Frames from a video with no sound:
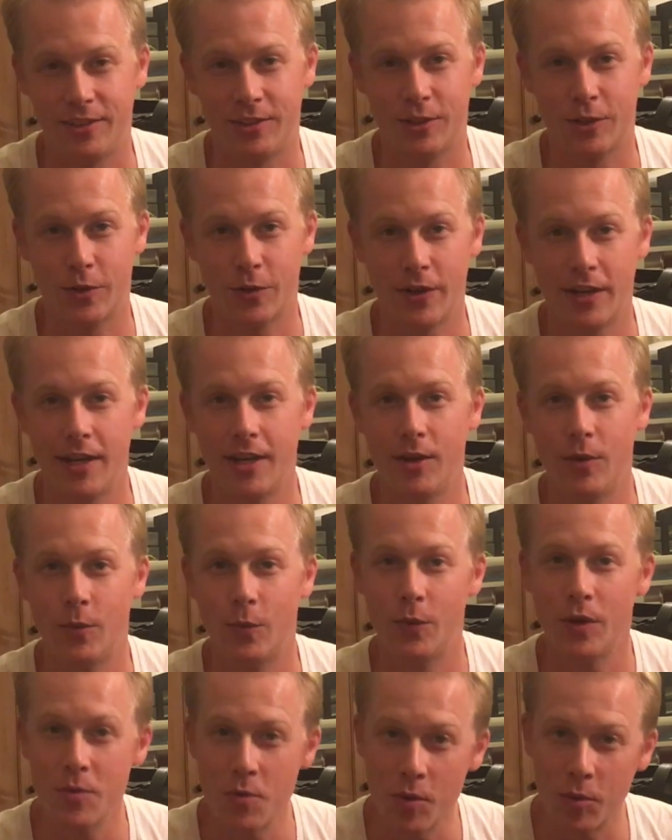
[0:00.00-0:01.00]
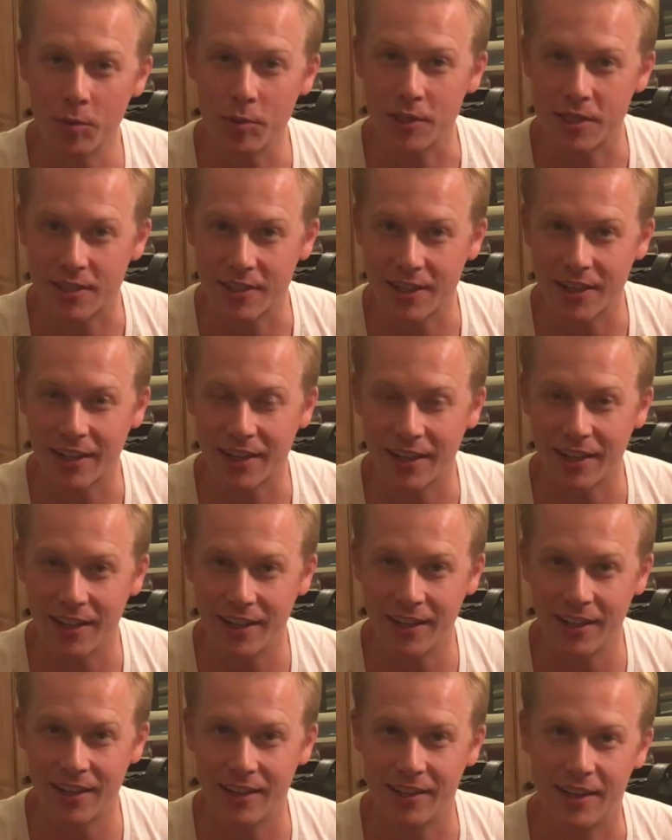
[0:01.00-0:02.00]
degree, we will be sitting
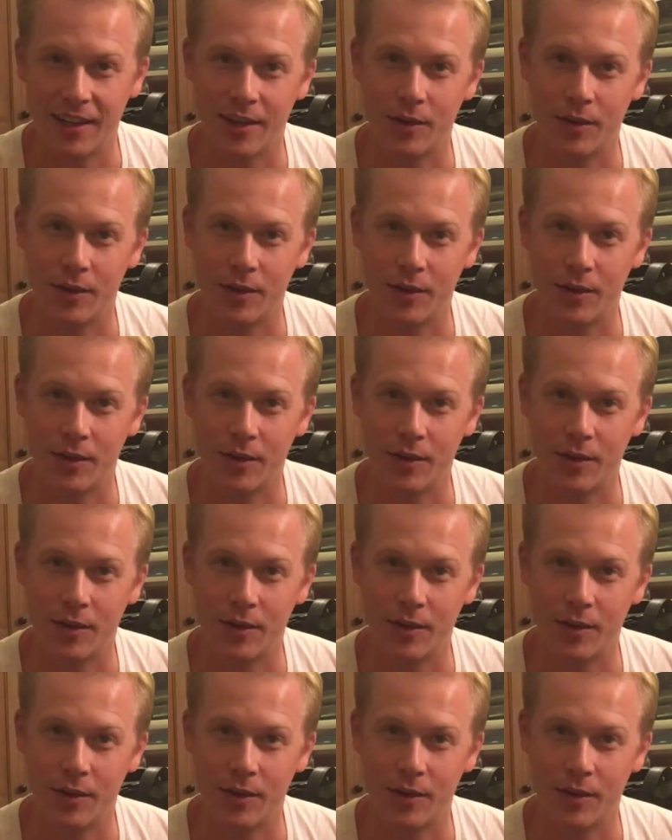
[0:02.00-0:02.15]
in